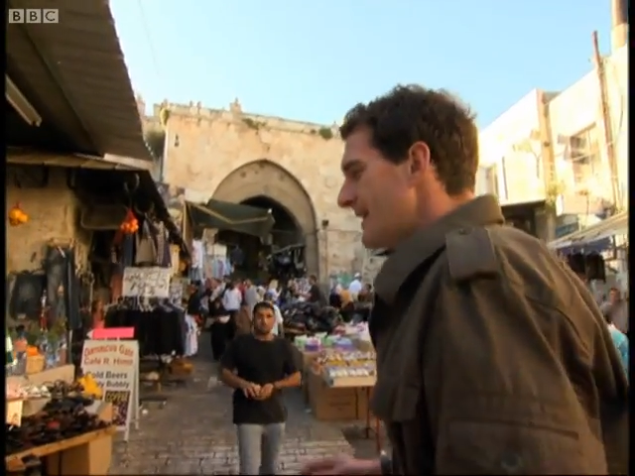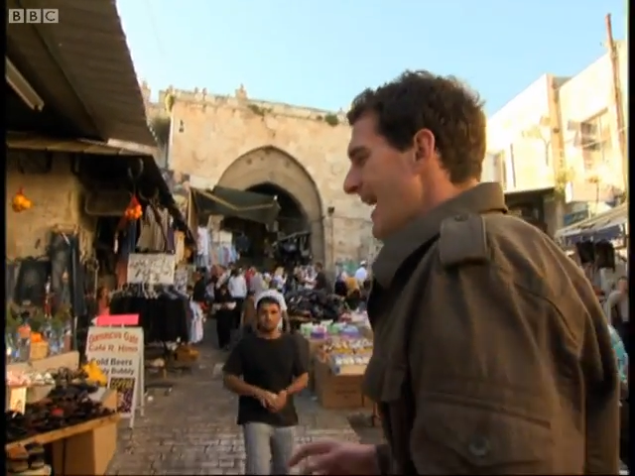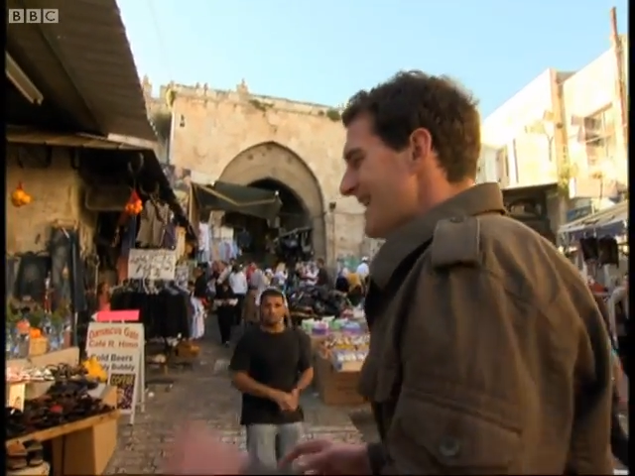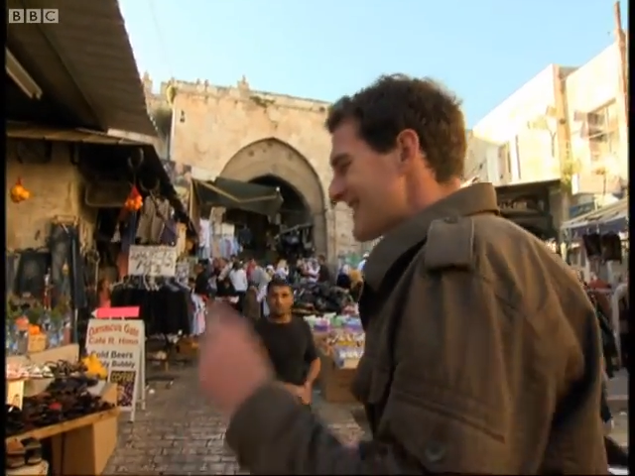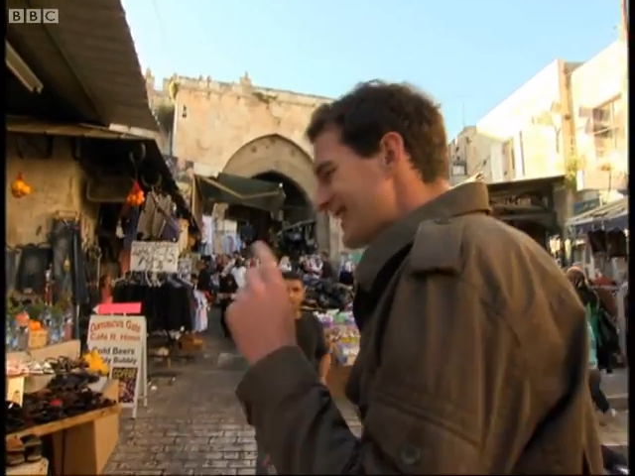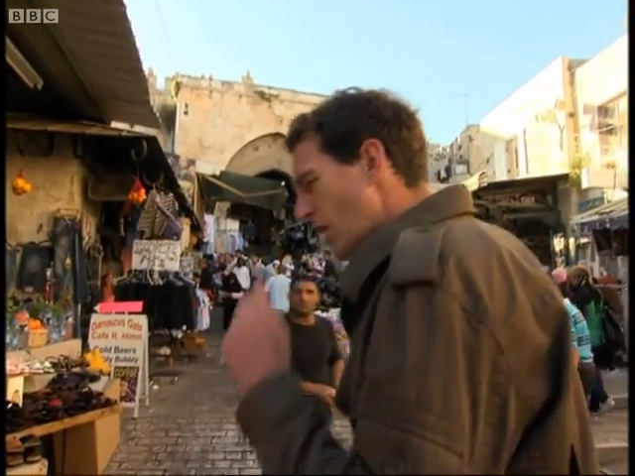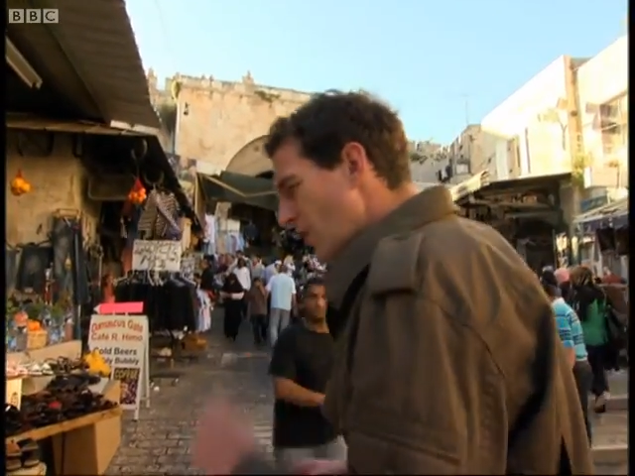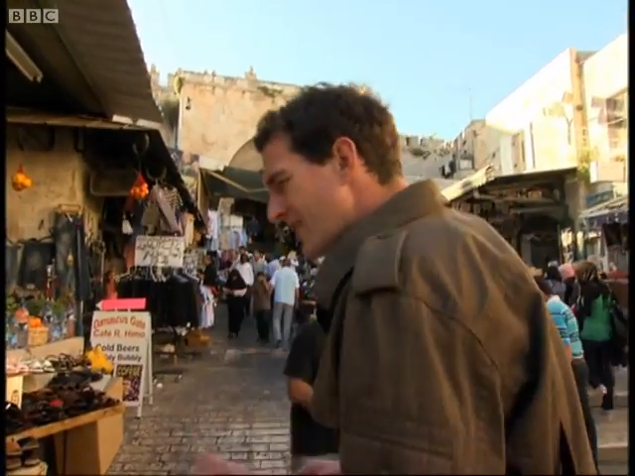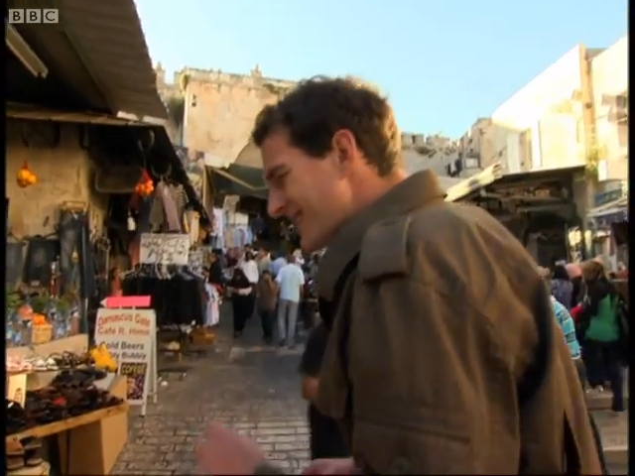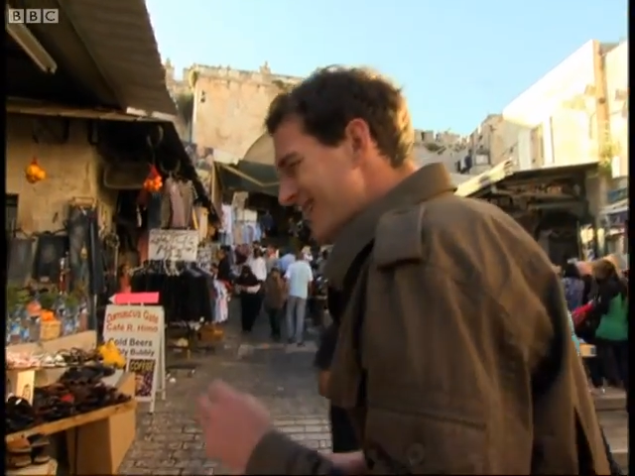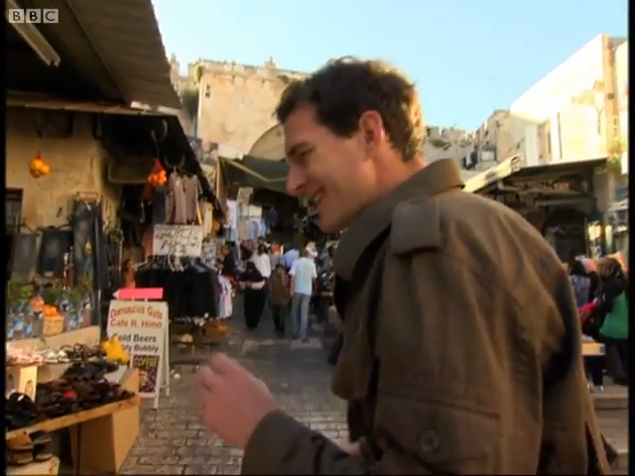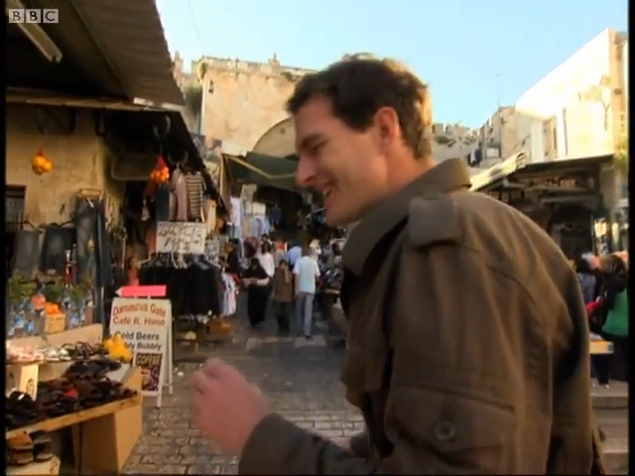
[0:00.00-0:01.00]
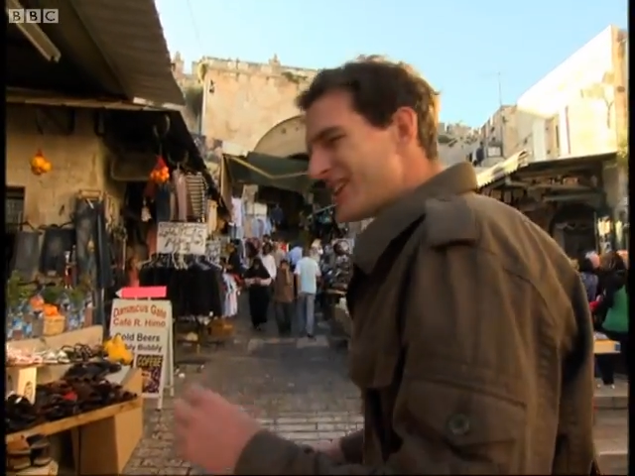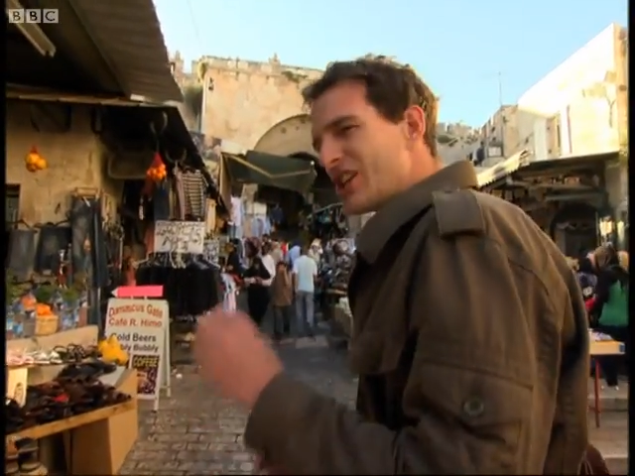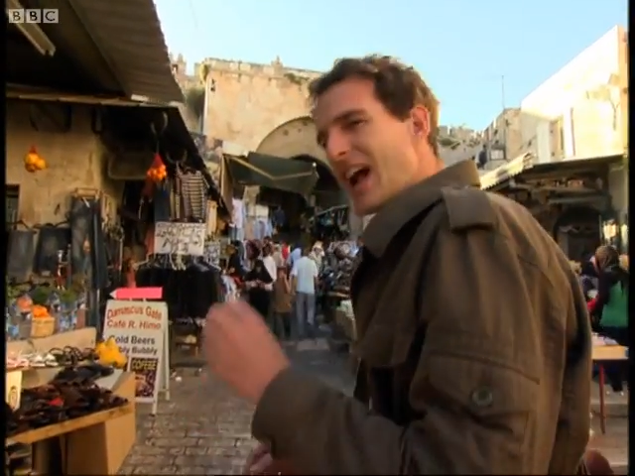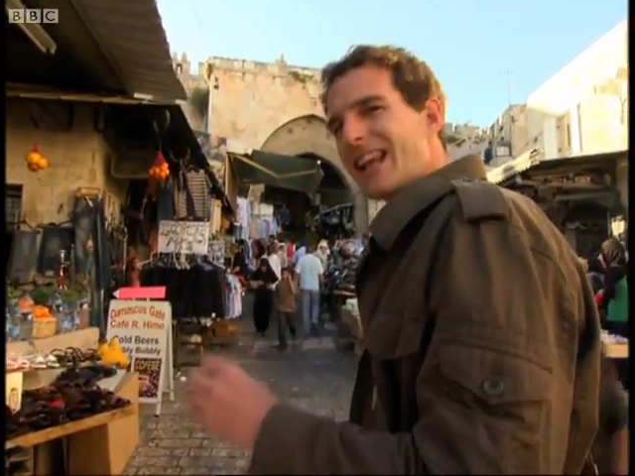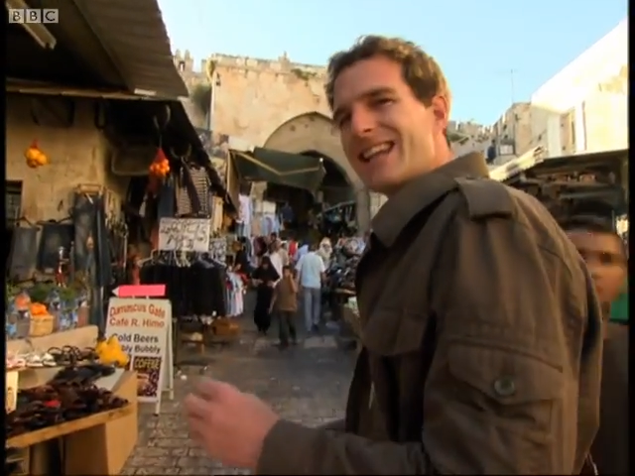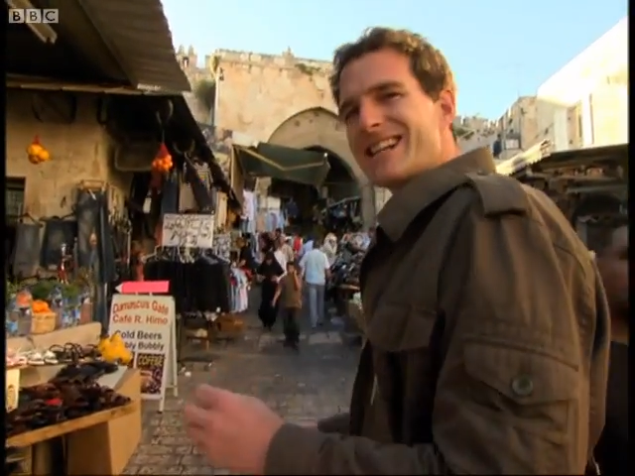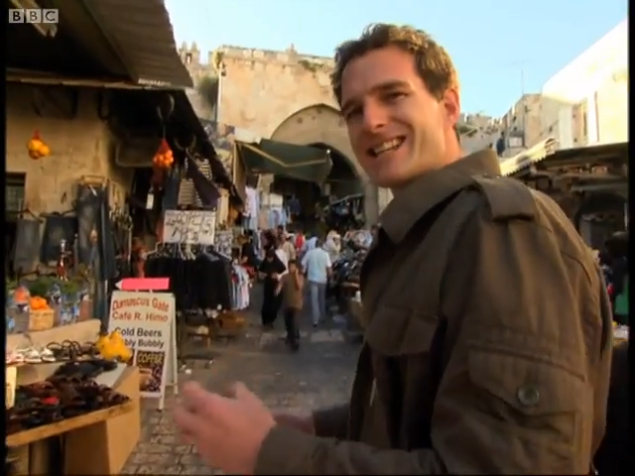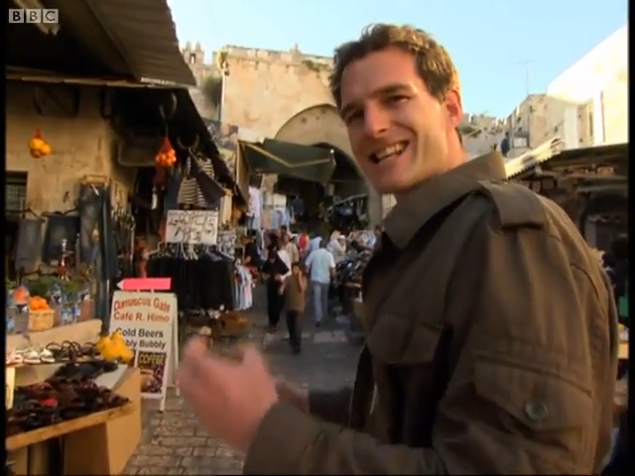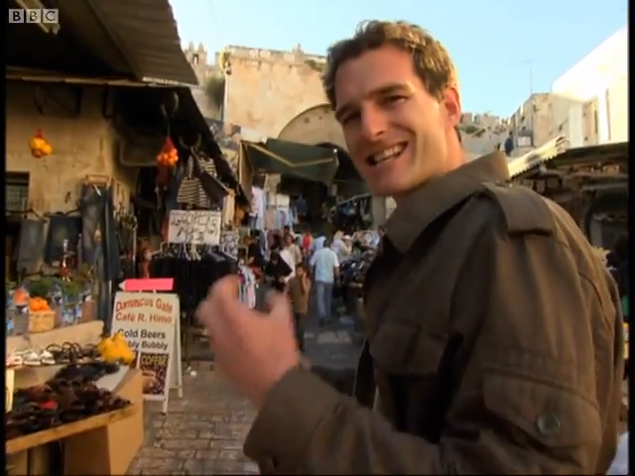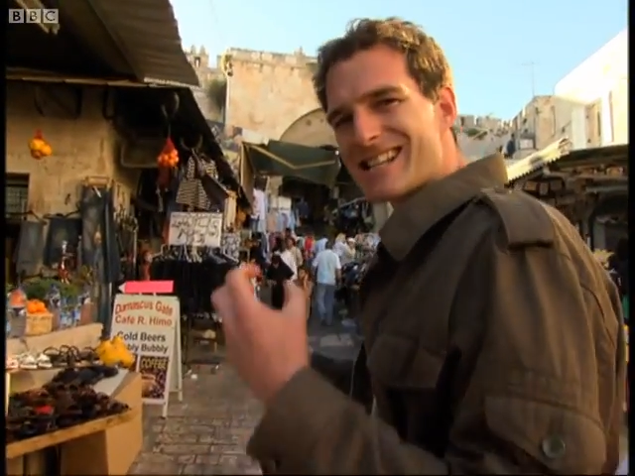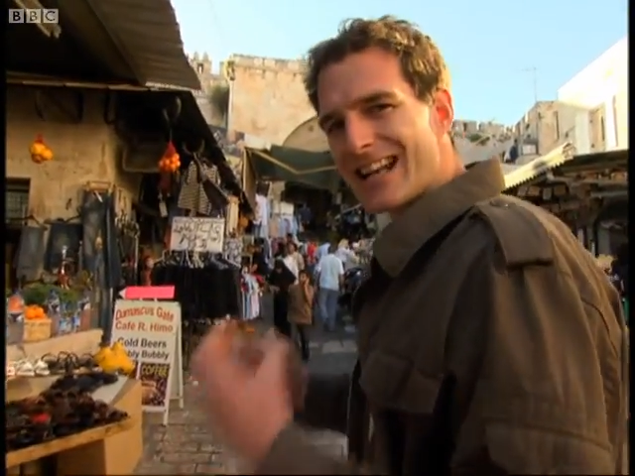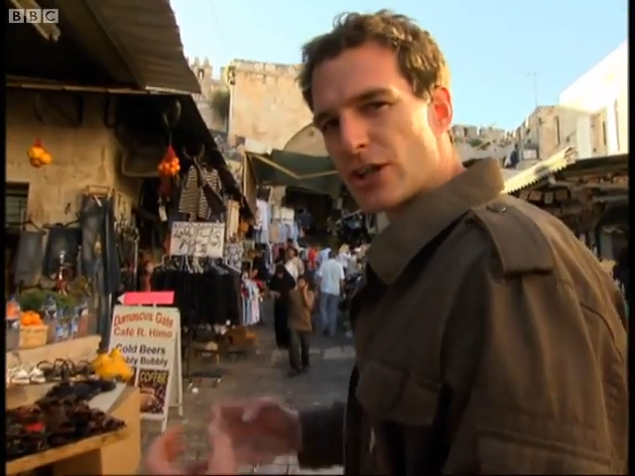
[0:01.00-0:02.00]
as long as it didn't challenge the
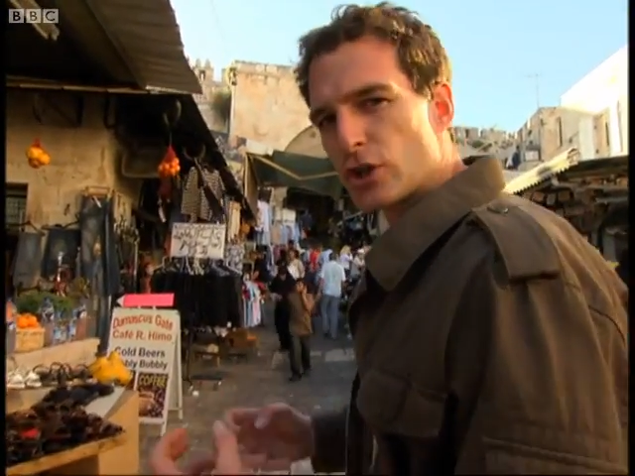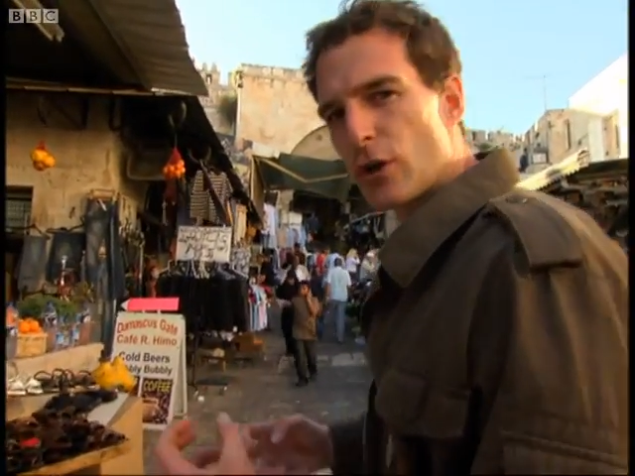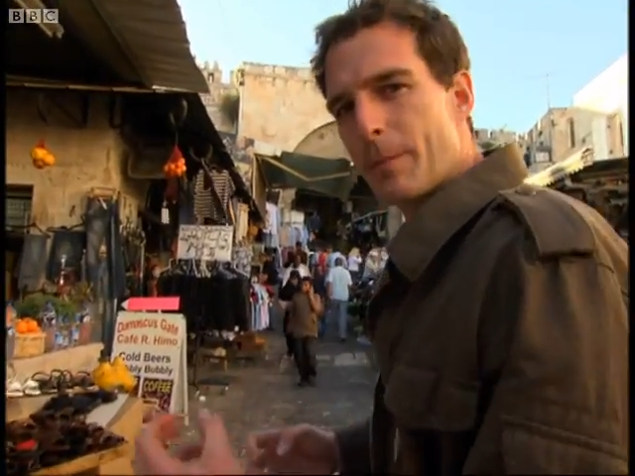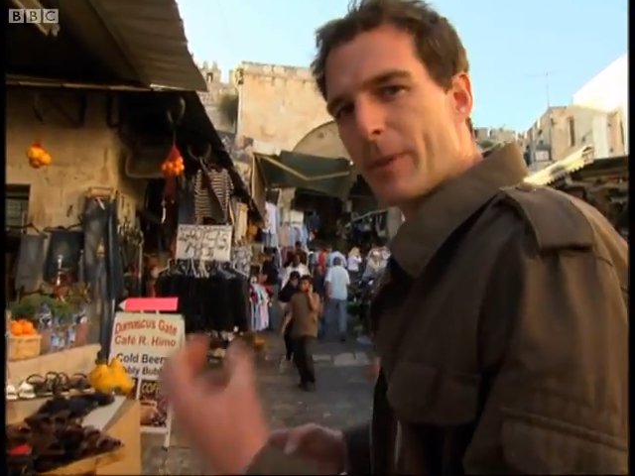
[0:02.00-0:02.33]
central